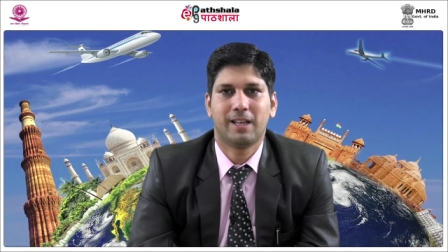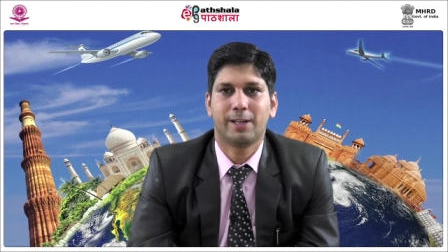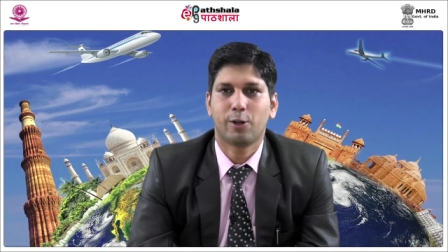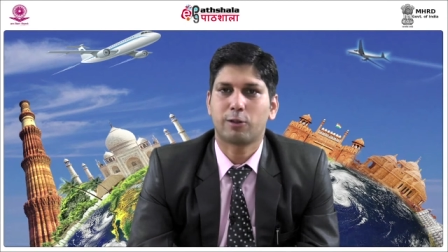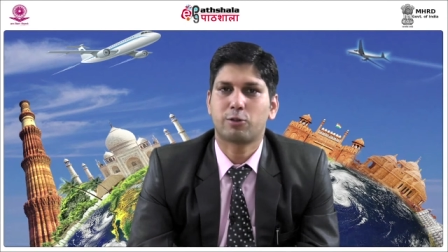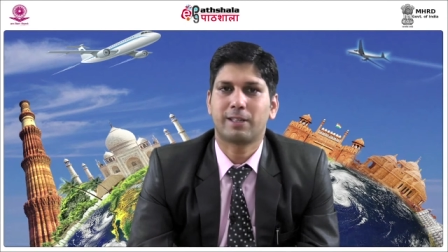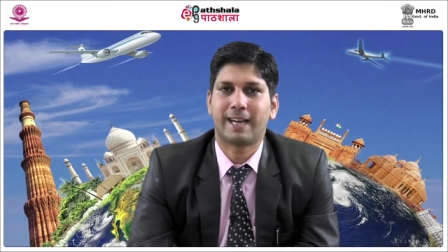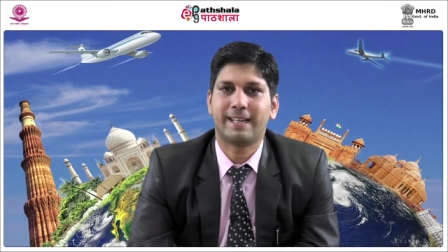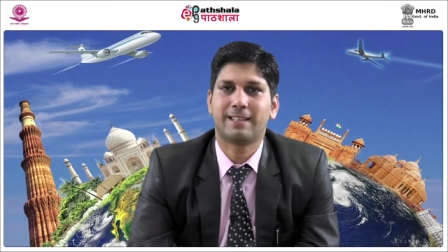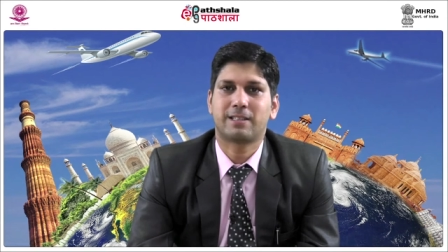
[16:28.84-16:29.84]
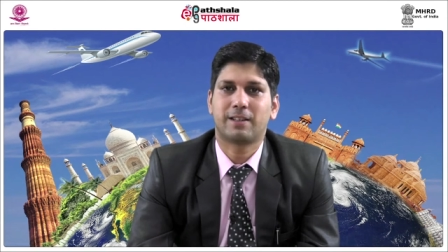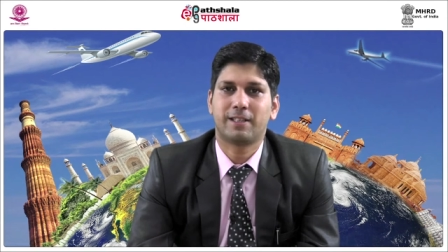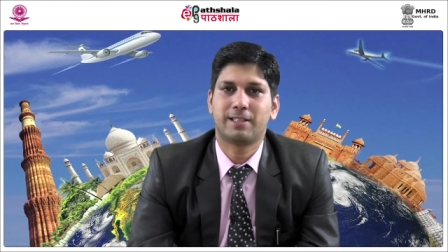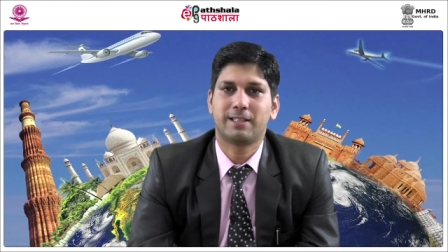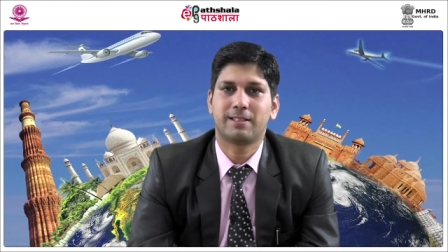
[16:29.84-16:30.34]
It also renders
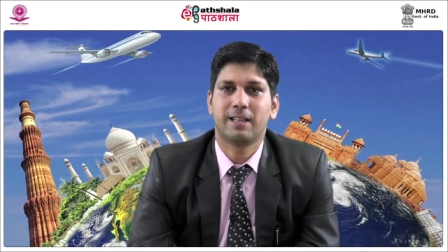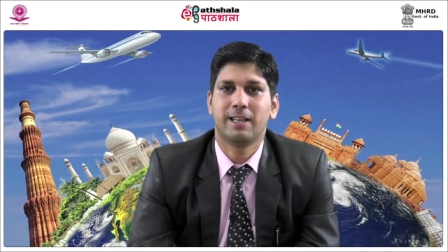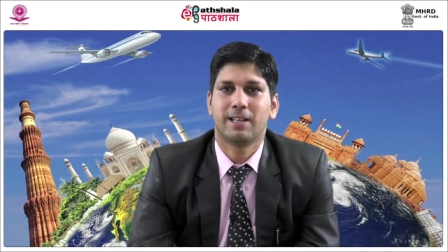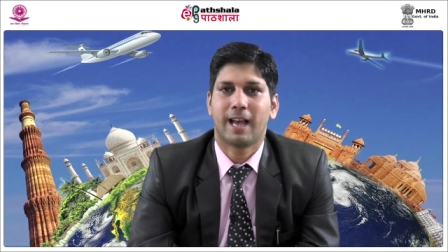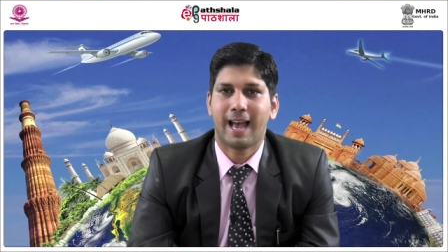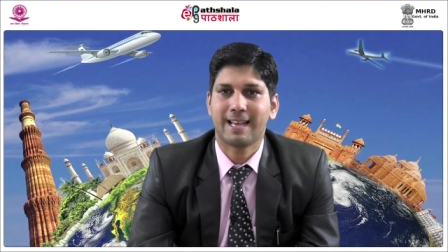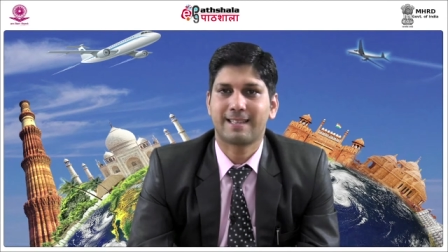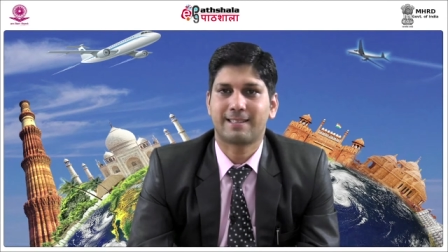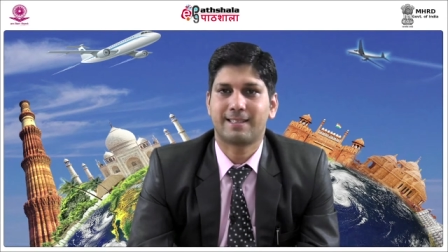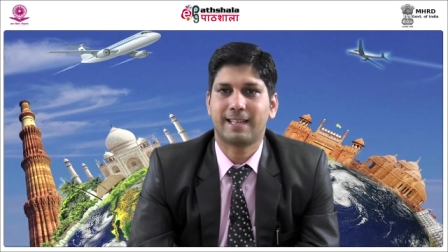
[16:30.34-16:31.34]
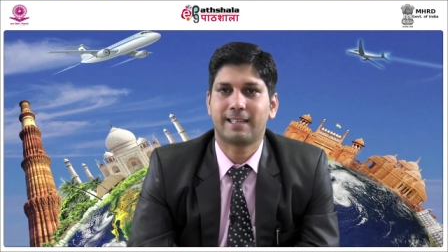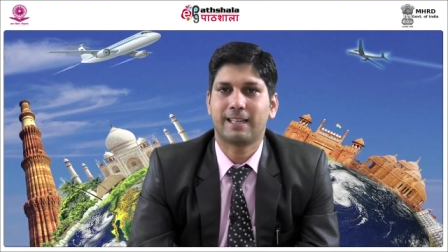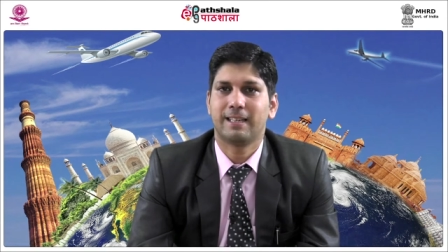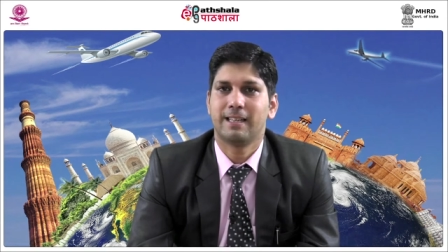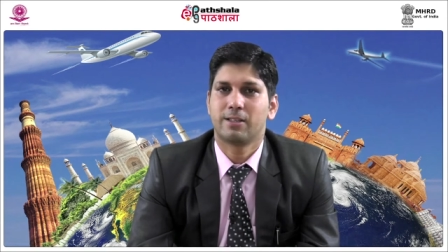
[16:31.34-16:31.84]
services as the
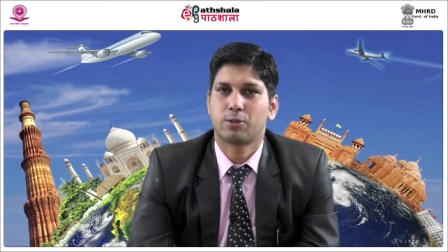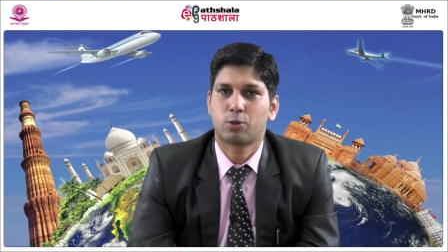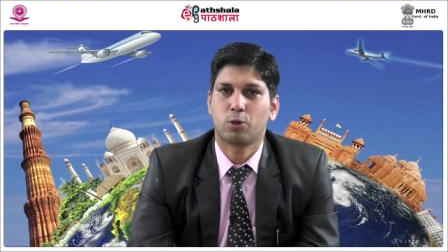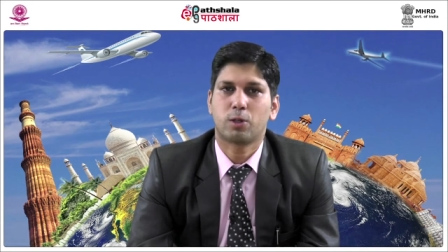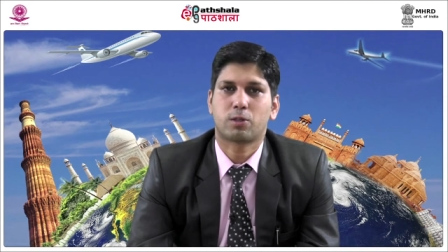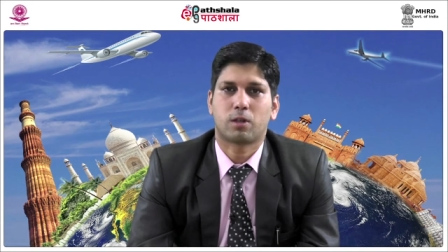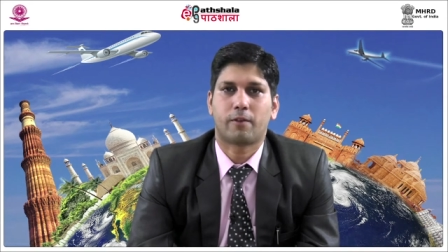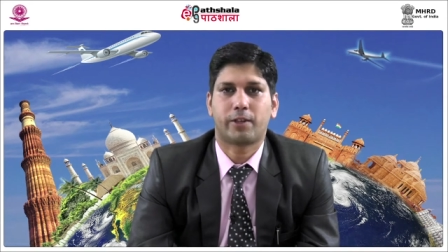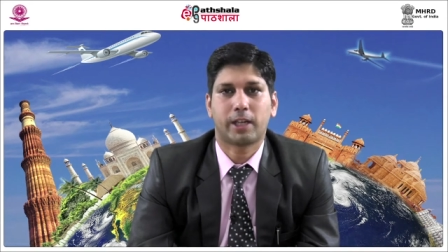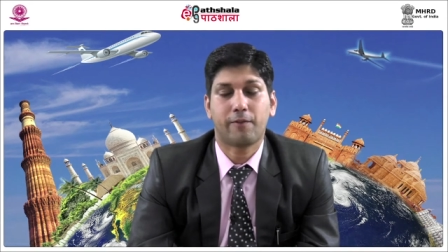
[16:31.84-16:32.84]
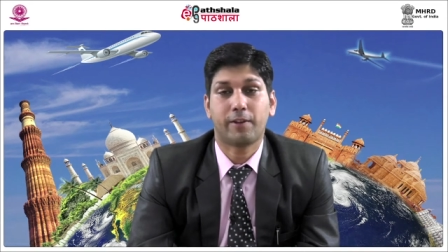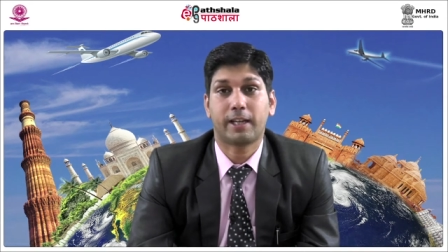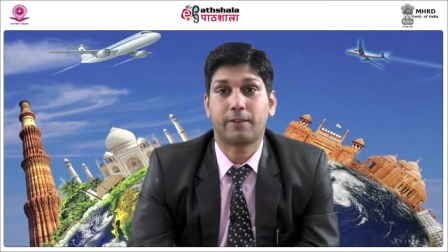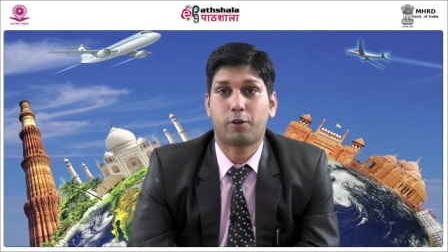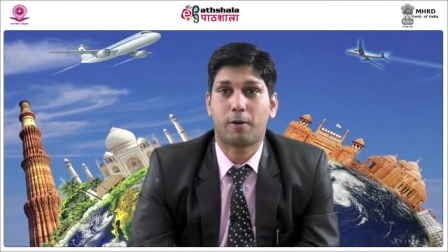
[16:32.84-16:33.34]
central source of traffic
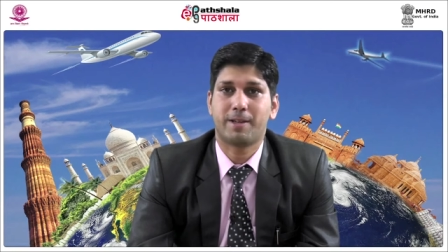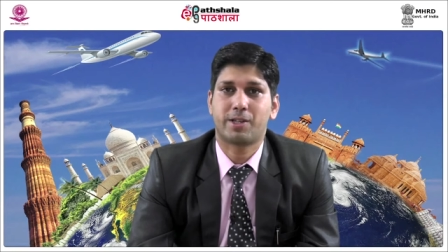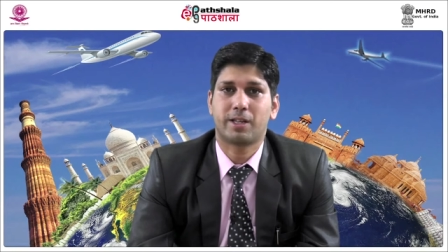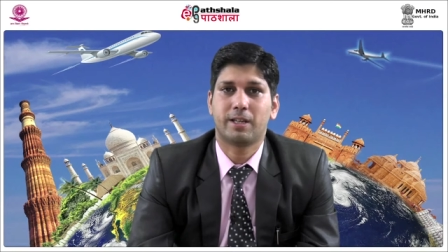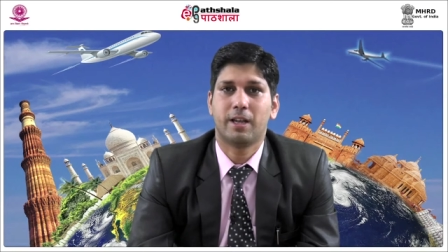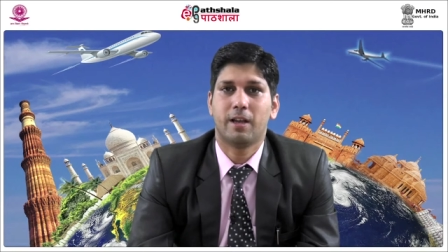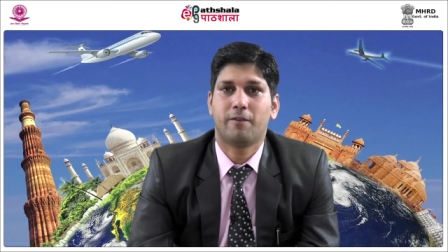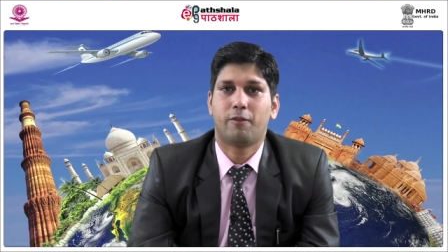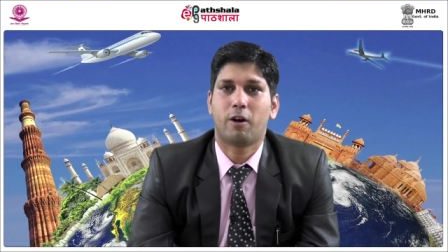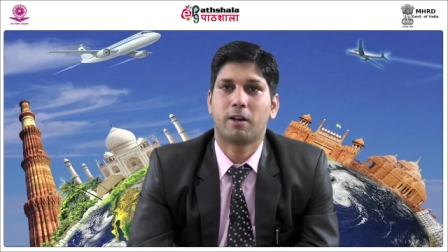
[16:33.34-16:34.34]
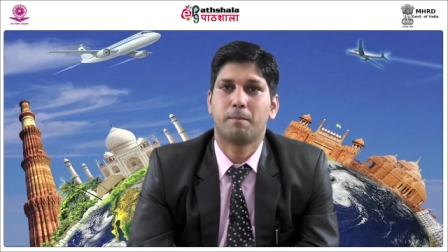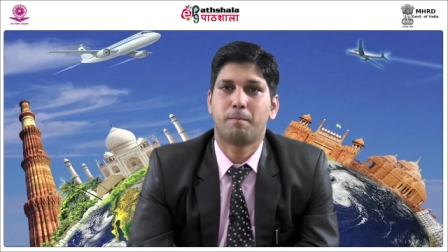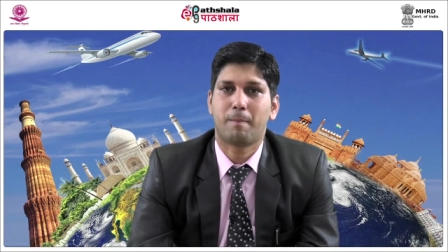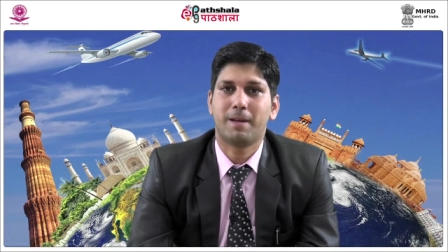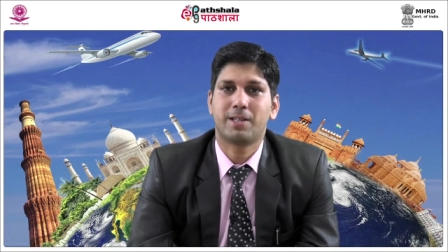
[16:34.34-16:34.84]
information for
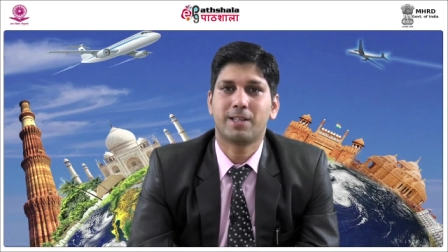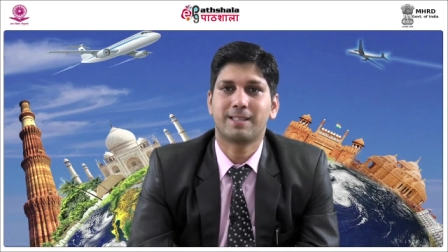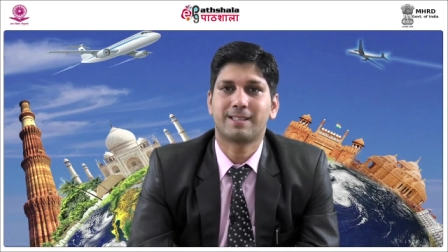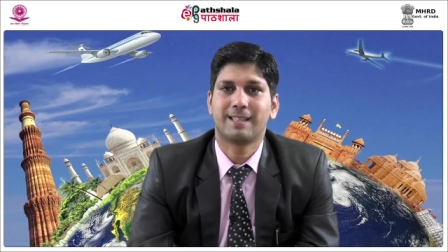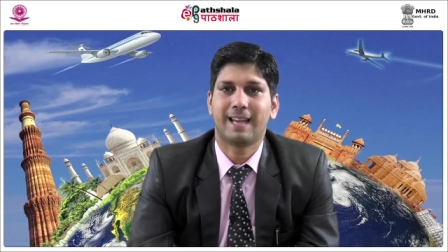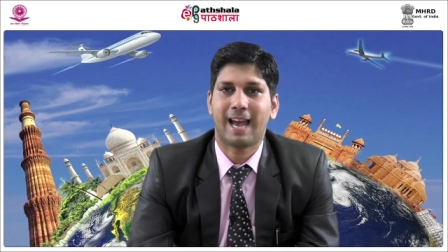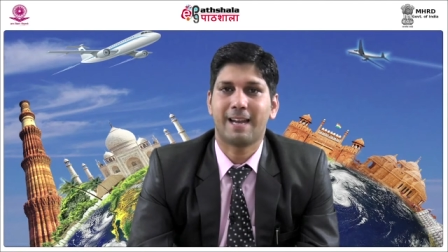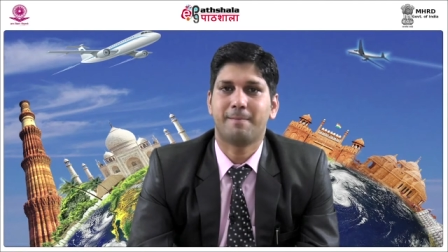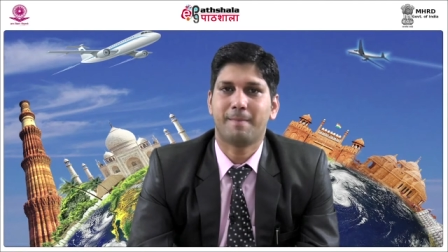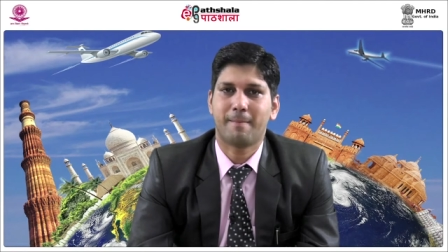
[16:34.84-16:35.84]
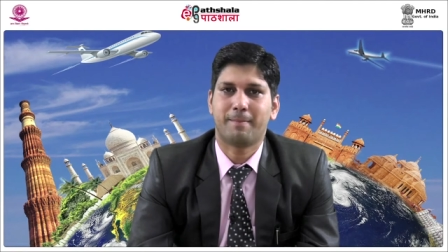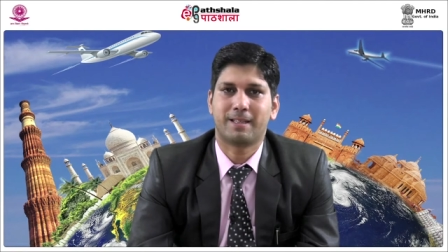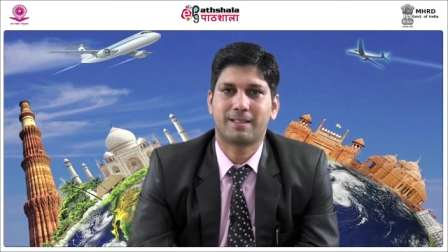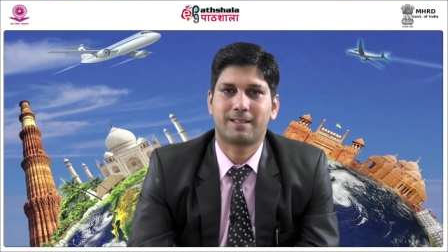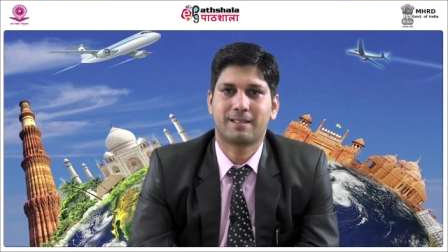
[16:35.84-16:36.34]
publishers and
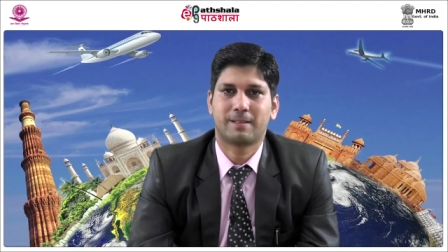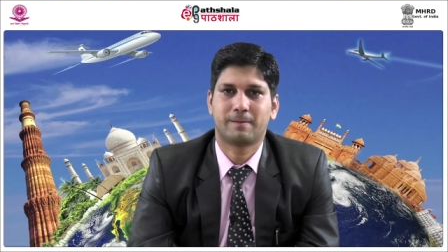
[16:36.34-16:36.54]
members.